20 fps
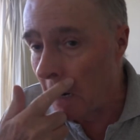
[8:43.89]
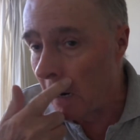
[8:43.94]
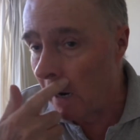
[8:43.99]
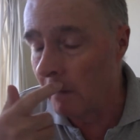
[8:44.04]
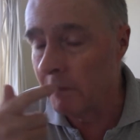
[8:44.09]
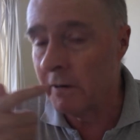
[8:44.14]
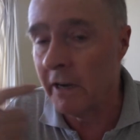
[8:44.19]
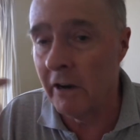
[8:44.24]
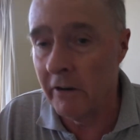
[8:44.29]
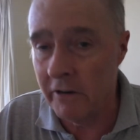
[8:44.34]

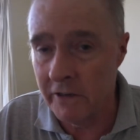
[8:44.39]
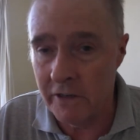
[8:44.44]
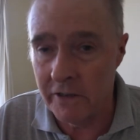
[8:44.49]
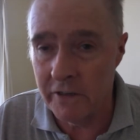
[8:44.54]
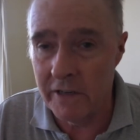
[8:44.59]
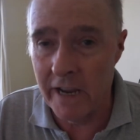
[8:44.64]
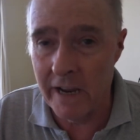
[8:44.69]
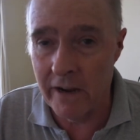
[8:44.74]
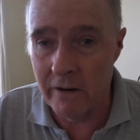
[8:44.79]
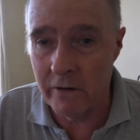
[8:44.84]
I'm going to
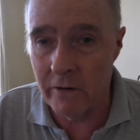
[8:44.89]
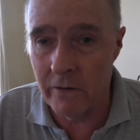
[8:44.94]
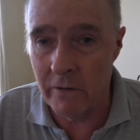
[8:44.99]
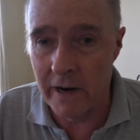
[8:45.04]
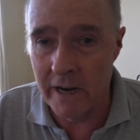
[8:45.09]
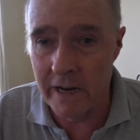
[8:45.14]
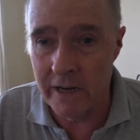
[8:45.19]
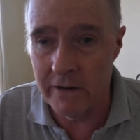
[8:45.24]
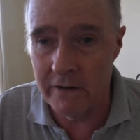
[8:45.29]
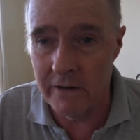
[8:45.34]

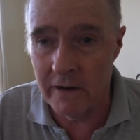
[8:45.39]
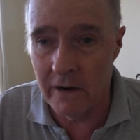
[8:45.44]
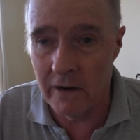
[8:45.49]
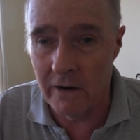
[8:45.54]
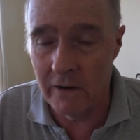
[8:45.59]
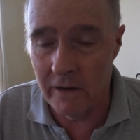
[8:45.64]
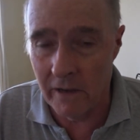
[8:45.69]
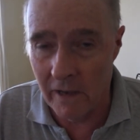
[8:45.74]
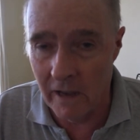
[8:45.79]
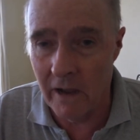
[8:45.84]
downgrade
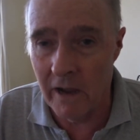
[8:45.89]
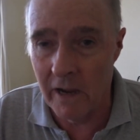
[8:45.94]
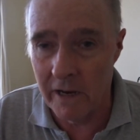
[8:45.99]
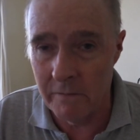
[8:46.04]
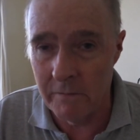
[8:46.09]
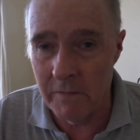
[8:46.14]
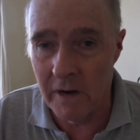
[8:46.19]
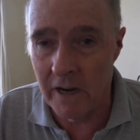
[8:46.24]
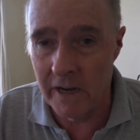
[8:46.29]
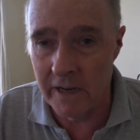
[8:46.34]

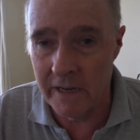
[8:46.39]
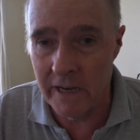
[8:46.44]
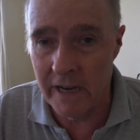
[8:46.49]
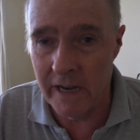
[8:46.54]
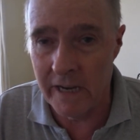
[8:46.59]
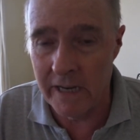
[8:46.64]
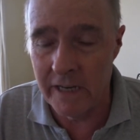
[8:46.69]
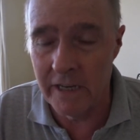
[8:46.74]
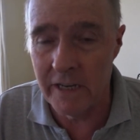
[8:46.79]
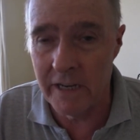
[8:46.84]
online
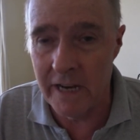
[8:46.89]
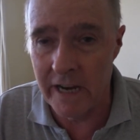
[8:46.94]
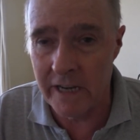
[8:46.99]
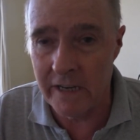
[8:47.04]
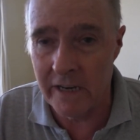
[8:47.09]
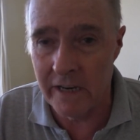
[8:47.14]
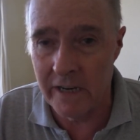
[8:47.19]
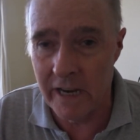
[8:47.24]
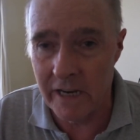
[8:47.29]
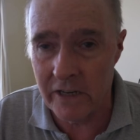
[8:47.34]
my
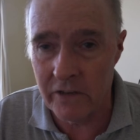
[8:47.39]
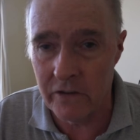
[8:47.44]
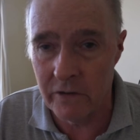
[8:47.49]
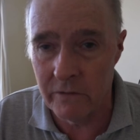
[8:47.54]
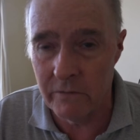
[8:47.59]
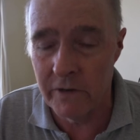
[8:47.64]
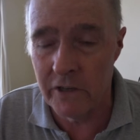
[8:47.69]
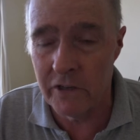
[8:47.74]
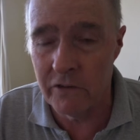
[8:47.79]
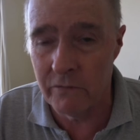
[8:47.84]
internet
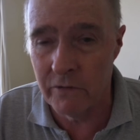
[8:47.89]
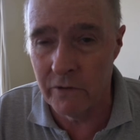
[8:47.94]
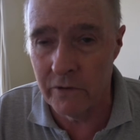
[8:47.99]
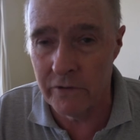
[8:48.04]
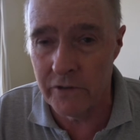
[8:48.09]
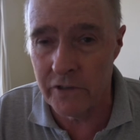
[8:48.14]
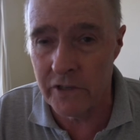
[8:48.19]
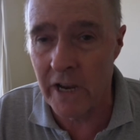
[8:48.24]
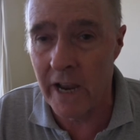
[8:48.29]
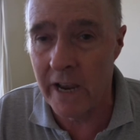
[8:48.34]
connection, which will
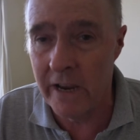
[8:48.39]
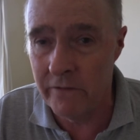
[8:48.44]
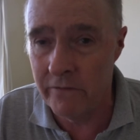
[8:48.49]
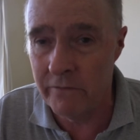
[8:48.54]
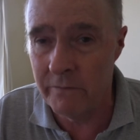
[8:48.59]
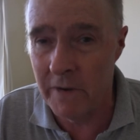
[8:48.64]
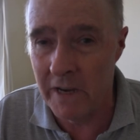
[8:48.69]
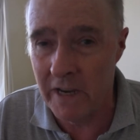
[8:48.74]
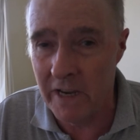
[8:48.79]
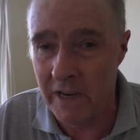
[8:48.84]
save
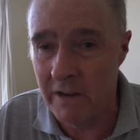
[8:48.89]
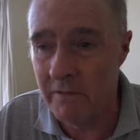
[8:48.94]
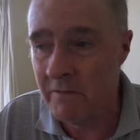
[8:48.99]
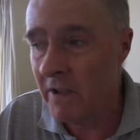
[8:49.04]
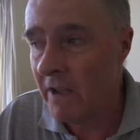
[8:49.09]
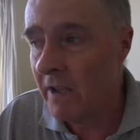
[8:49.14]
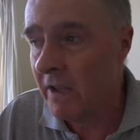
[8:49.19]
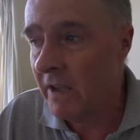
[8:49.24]
me,